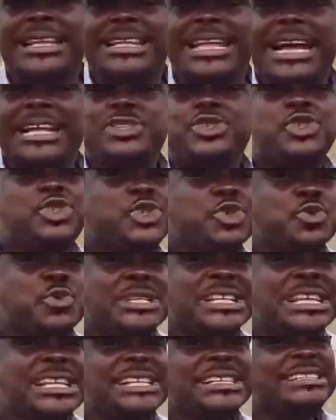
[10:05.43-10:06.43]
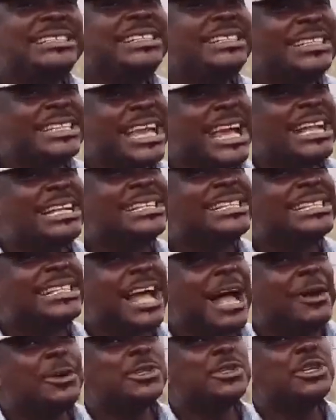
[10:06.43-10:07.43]
that you need
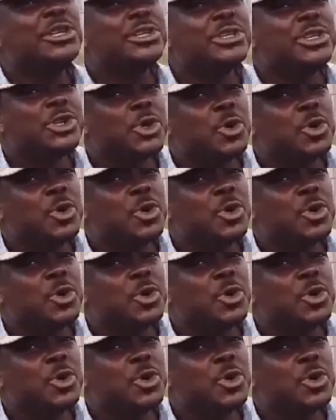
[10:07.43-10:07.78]
10,000